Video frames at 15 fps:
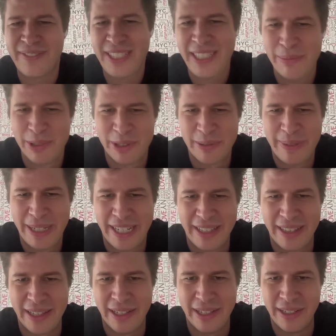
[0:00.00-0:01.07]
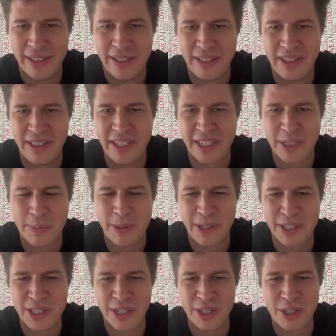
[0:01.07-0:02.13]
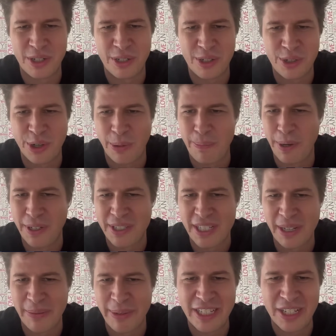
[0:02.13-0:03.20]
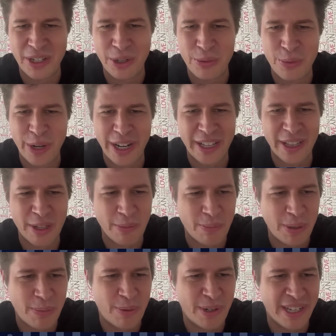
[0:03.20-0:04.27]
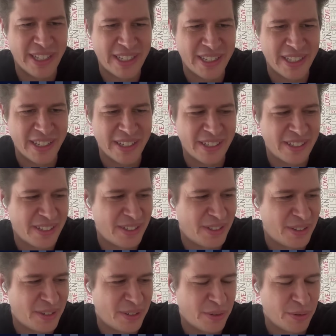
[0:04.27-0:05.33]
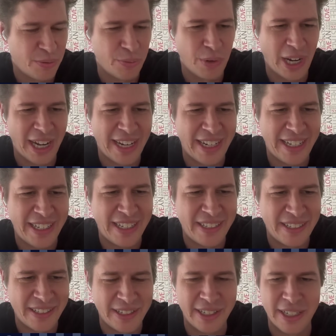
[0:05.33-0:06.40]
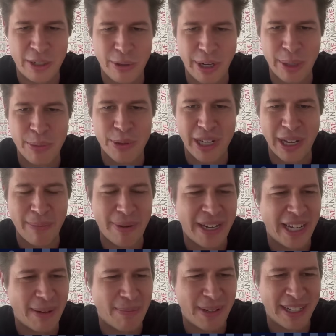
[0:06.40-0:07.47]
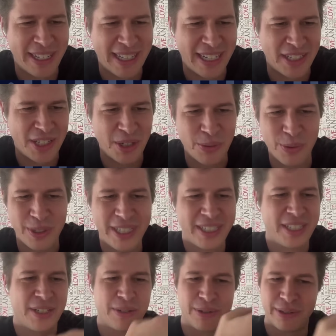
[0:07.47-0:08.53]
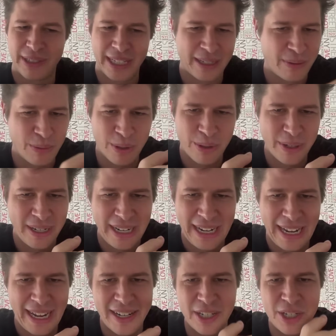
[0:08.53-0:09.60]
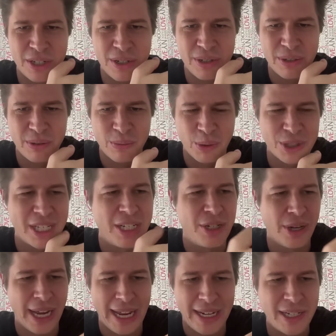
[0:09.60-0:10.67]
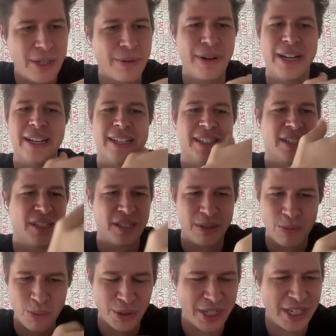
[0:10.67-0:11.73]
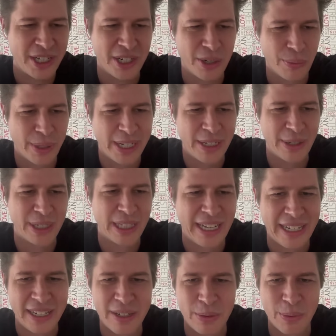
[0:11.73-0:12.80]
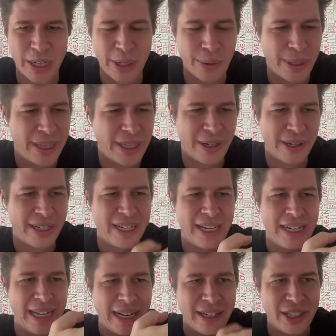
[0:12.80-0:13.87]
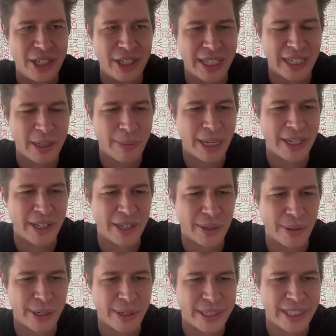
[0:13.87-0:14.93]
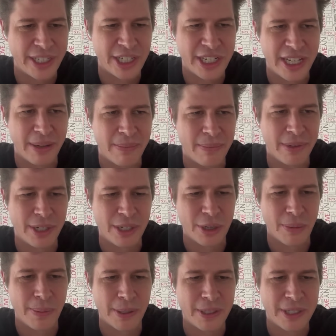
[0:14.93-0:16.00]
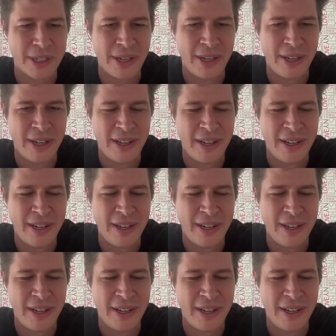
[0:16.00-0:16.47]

love to hear more about the experience at Dropbox. It's so rare that people get to ride an incredible company up like that. So walk us through, like, what did you enter as, what did your career look like while you were in there? And how did you think about your career at each step at Dropbox?